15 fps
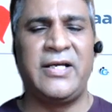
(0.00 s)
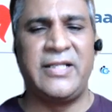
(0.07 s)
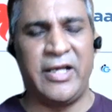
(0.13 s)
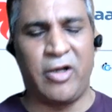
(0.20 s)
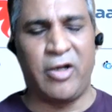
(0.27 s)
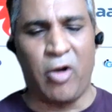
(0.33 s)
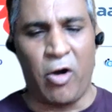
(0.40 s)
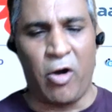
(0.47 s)

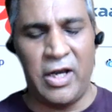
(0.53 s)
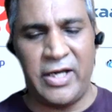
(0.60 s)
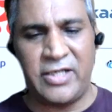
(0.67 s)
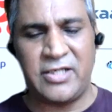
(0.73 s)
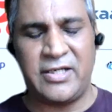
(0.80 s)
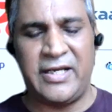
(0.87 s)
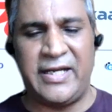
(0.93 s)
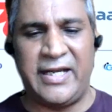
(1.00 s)
They call
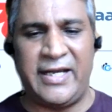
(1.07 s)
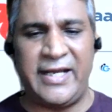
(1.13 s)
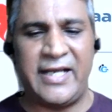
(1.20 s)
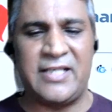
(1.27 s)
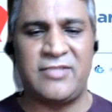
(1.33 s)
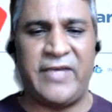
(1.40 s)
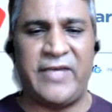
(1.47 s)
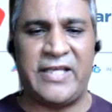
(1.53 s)
it, in
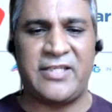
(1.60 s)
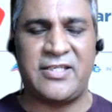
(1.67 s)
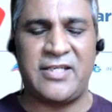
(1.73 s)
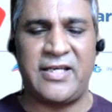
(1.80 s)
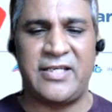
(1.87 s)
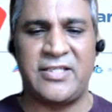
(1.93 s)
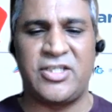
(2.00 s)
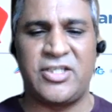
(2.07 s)
India's waste
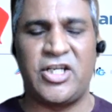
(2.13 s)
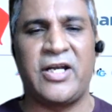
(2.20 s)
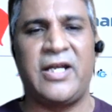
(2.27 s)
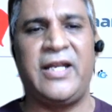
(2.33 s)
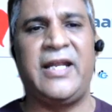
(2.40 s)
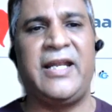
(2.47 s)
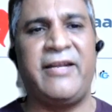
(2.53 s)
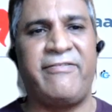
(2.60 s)
is
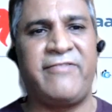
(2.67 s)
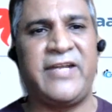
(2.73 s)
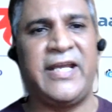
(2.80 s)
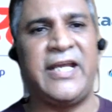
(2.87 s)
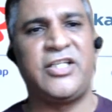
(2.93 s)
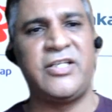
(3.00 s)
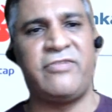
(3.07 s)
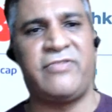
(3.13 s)
generally
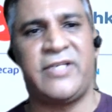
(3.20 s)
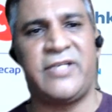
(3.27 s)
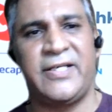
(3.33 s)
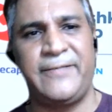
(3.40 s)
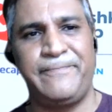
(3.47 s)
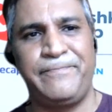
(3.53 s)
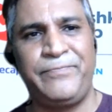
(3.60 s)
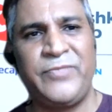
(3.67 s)
lifting and shifting.
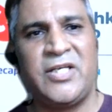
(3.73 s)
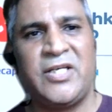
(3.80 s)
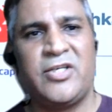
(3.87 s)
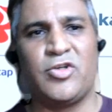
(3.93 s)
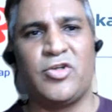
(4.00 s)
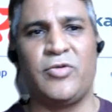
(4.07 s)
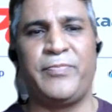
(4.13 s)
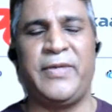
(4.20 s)

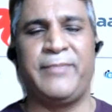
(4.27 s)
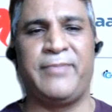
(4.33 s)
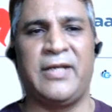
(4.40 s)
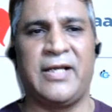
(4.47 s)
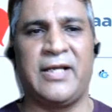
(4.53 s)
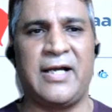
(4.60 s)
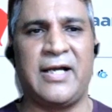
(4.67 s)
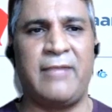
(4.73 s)
So
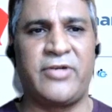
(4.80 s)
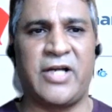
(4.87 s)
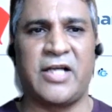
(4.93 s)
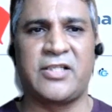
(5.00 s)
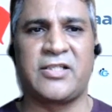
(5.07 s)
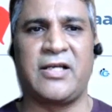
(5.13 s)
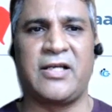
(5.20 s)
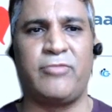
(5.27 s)
people come,
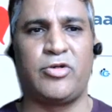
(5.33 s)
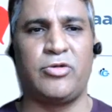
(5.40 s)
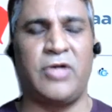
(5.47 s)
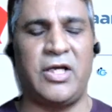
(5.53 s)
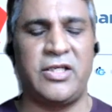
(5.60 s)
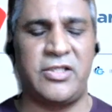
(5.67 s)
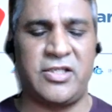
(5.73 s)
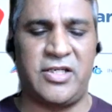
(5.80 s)
trucks come to
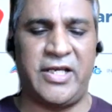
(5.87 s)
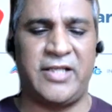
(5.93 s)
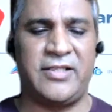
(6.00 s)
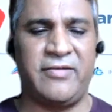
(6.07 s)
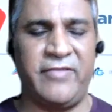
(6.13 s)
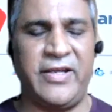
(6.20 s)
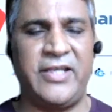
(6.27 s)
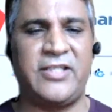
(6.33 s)
us, take
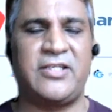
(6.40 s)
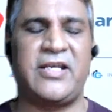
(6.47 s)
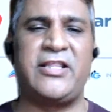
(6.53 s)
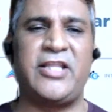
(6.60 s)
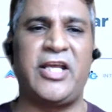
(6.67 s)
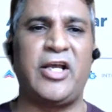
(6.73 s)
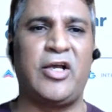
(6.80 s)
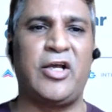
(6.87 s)
the waste,
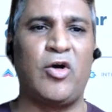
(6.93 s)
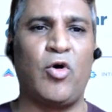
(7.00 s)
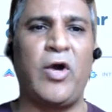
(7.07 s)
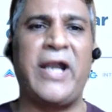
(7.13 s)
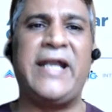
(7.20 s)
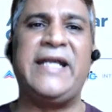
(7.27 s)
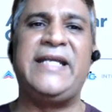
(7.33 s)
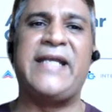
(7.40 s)
and they go
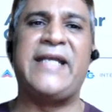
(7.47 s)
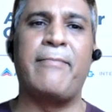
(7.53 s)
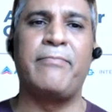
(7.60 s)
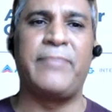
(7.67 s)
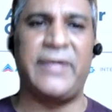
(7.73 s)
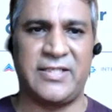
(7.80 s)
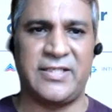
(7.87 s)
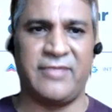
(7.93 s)
and
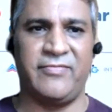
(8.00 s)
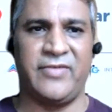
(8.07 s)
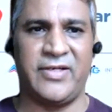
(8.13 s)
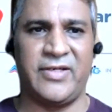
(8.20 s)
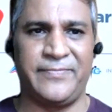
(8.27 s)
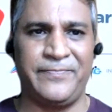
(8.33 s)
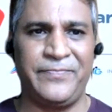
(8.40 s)
dump it somewhere.